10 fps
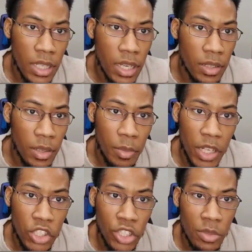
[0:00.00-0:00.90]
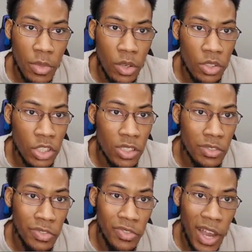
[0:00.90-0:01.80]
Yeah, a bunch of
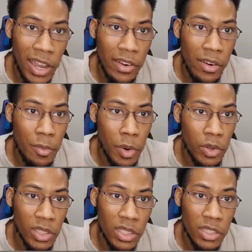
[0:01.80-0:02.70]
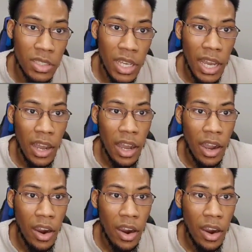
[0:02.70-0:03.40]
emojis, fire emojis,